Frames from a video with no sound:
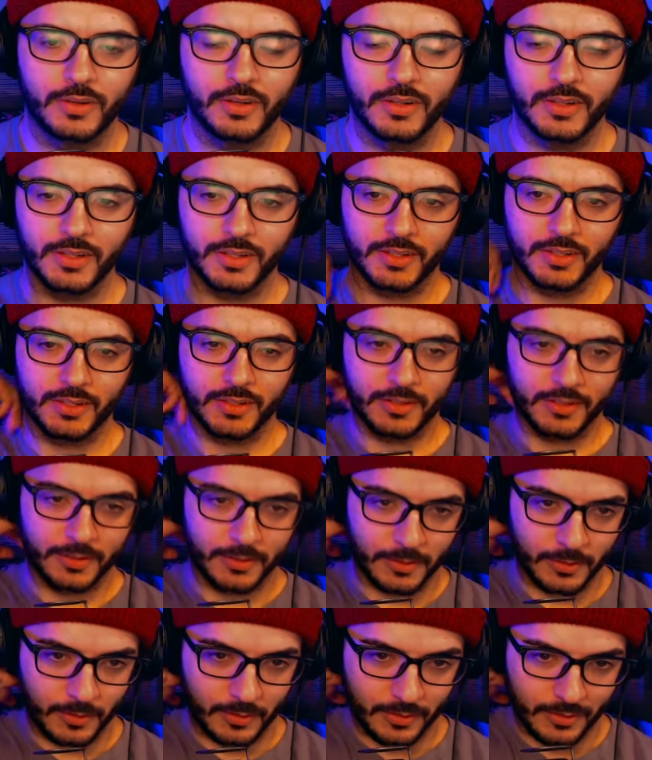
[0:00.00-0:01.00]

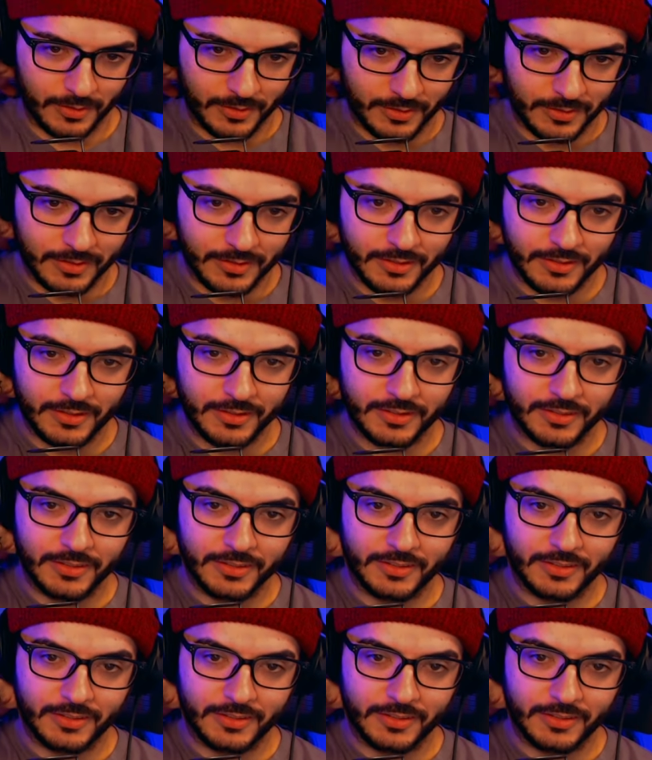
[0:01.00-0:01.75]
No one is speaking in this clip.